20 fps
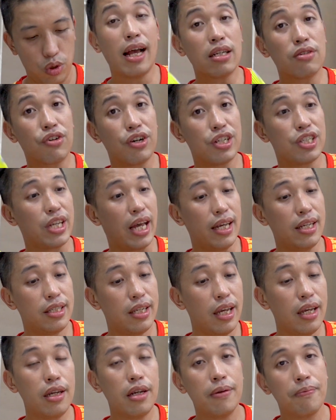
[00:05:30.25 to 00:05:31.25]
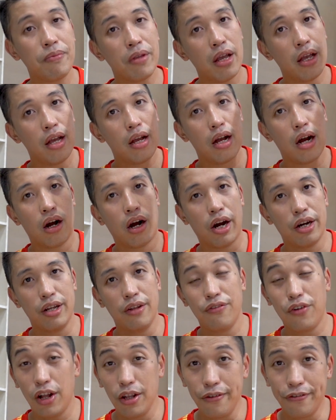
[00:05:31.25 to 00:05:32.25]
As for sizing,
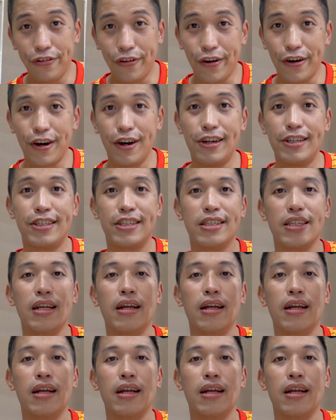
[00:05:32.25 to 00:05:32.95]
Harden Volume 4s,